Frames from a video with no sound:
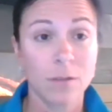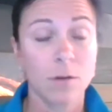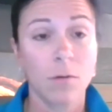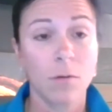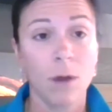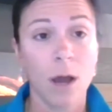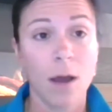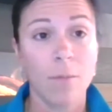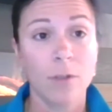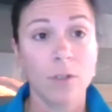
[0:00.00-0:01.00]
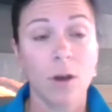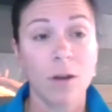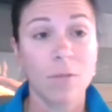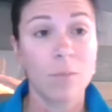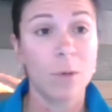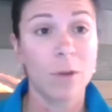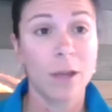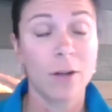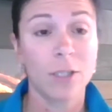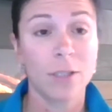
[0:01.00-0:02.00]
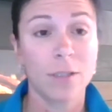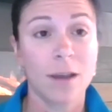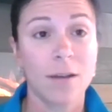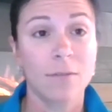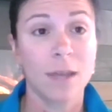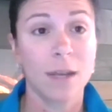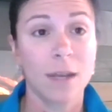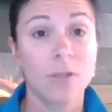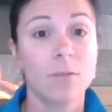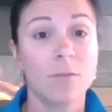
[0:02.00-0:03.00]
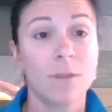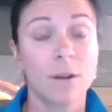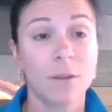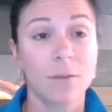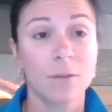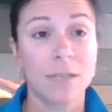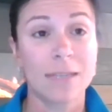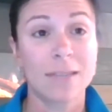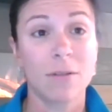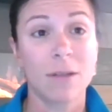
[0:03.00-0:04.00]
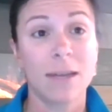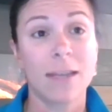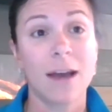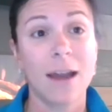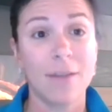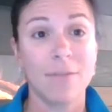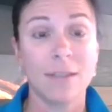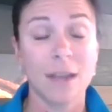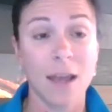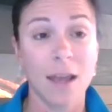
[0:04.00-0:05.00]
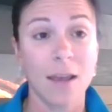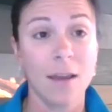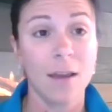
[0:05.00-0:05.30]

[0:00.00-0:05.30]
So there's a lot of people that are just kind of getting to figuring those things out, like the IFSA.